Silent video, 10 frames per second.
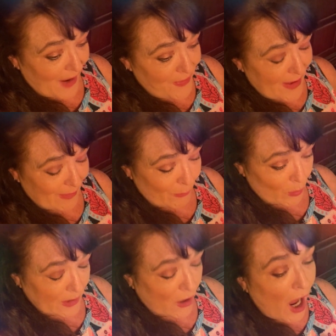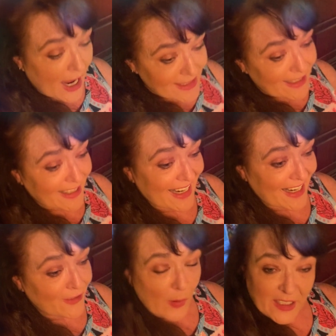I think we're constantly
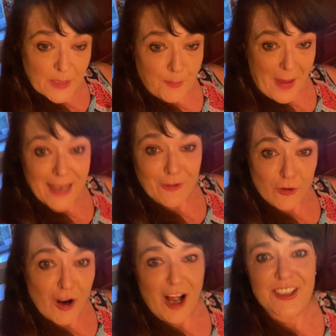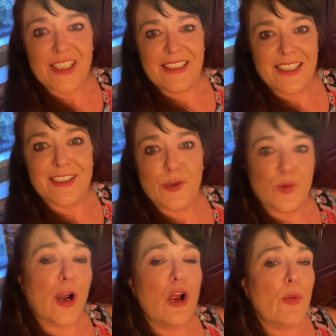needing to expand our consciousness and
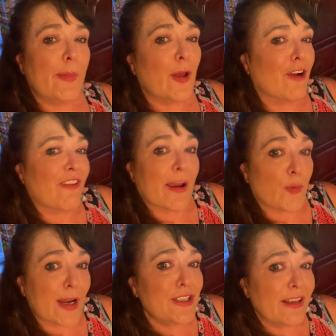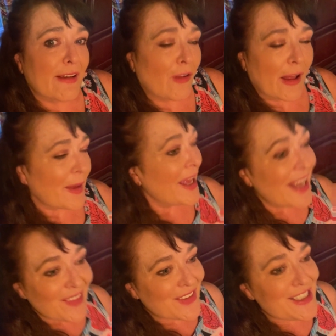grow and build our vibration level up.
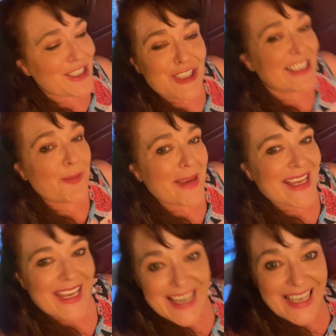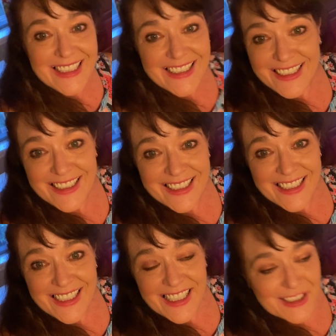This is just the beginning.
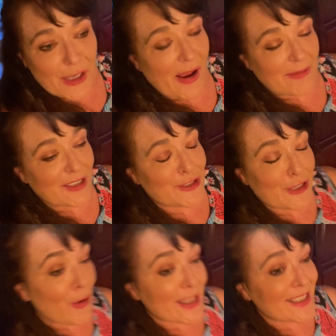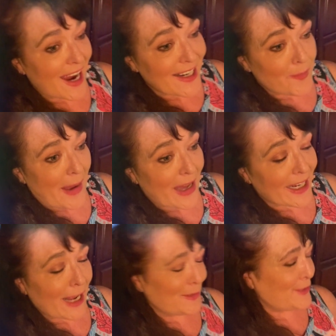So I'm just so excited about
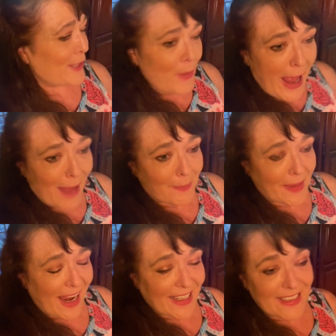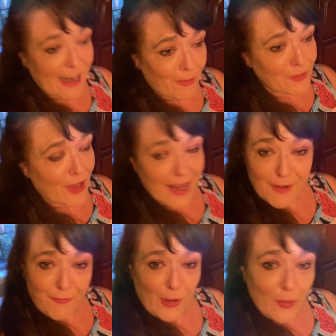it. I'm so happy. I just never thought I
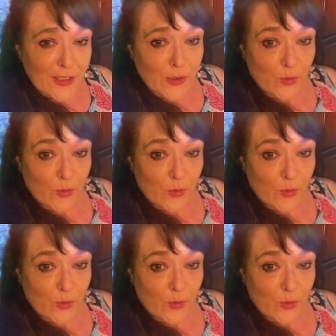could feel this